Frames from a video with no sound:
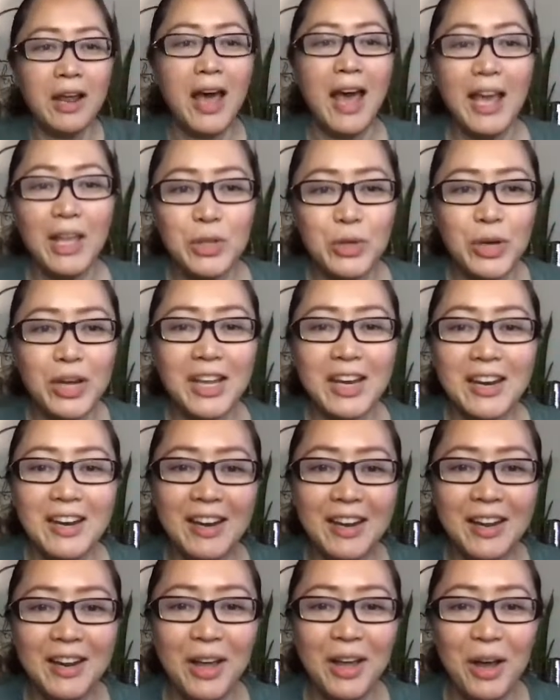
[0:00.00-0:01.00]

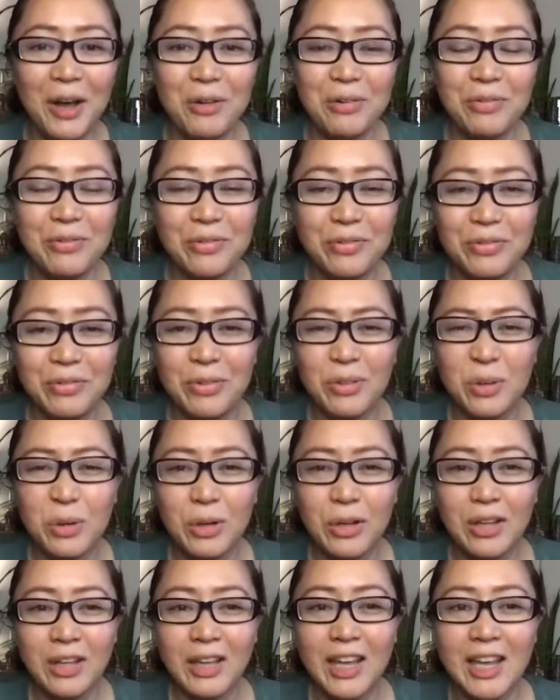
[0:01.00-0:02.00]
hydrated enough,
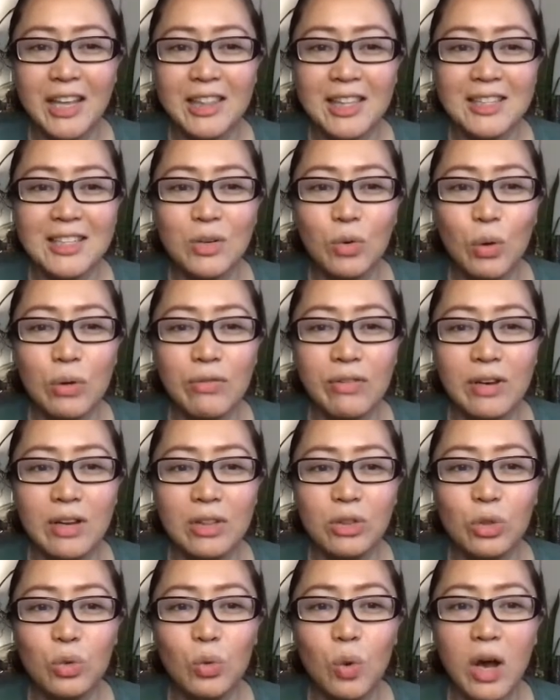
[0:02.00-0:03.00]
it is
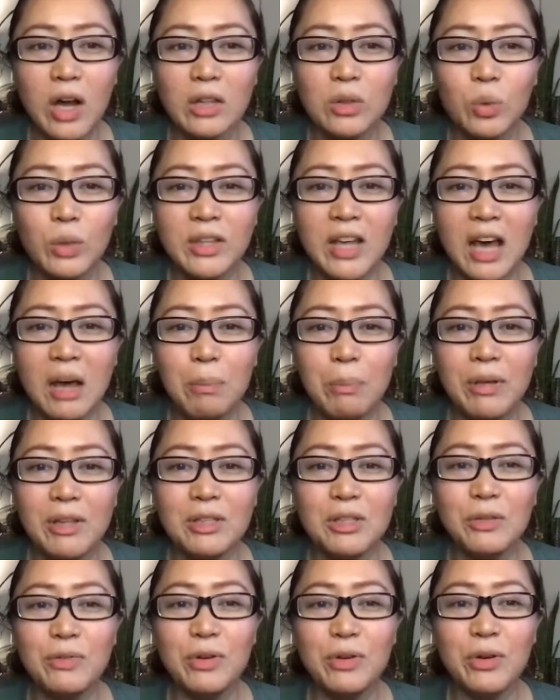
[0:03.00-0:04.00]
equivalent to what? What
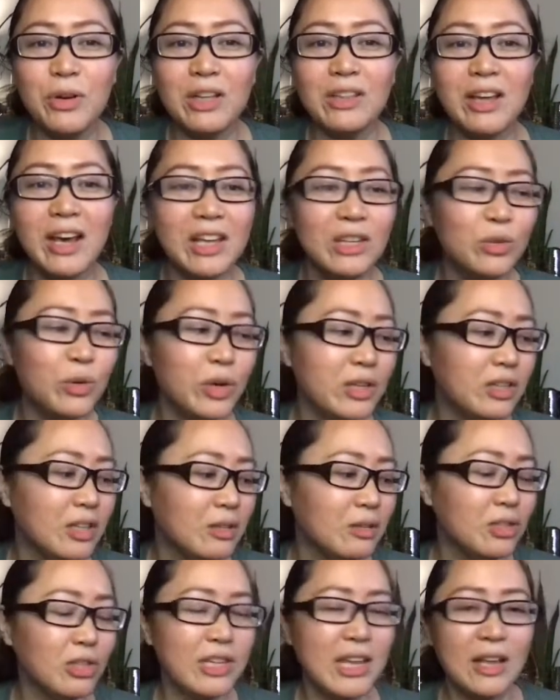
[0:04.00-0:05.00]
happens if you're not
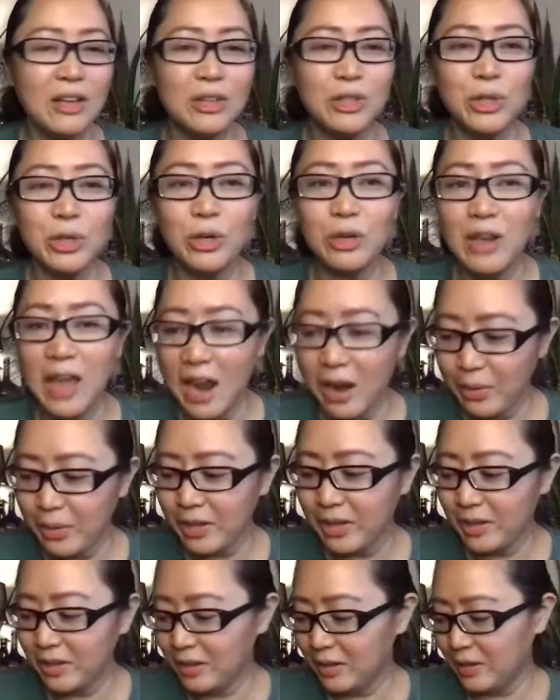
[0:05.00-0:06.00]
hydrated, Sir
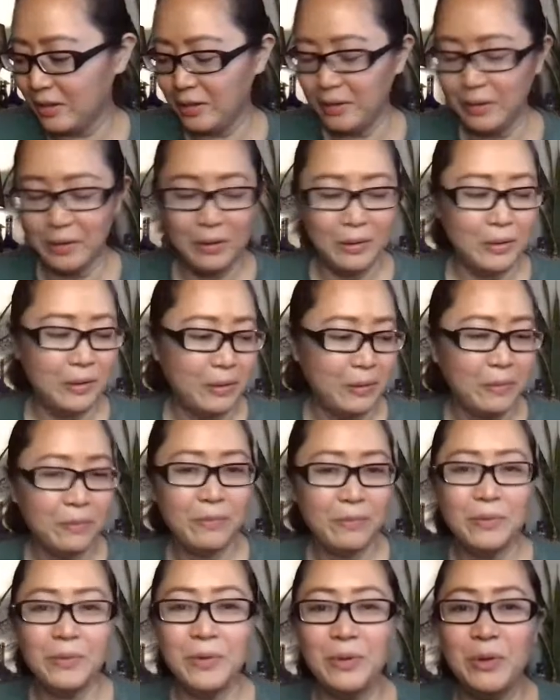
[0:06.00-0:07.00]
Larry?
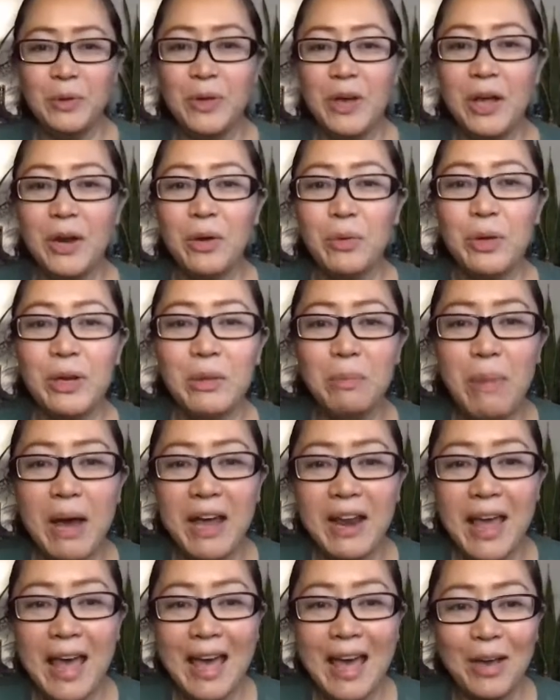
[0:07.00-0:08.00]
You got a really
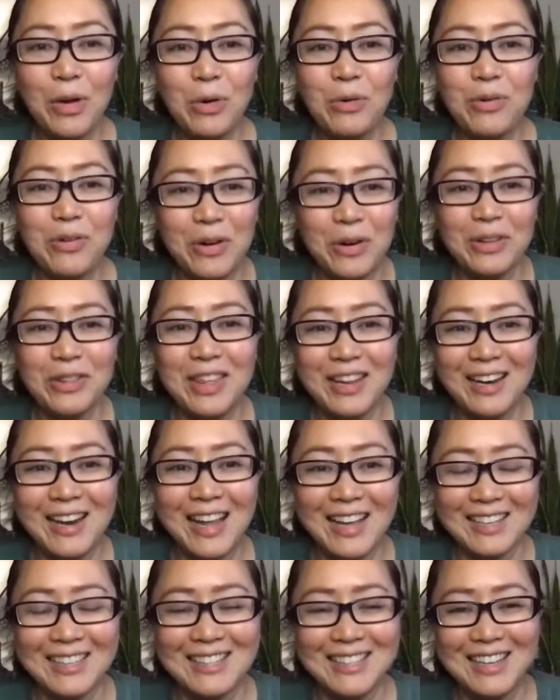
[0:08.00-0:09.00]
bad hangover the
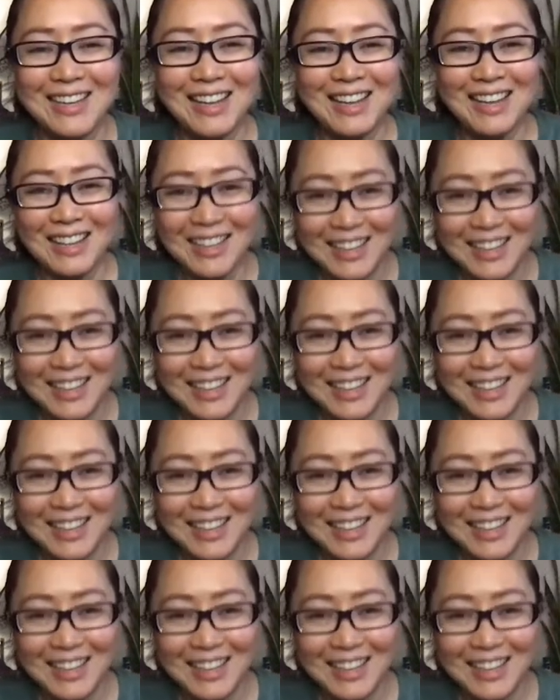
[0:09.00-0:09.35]
next day.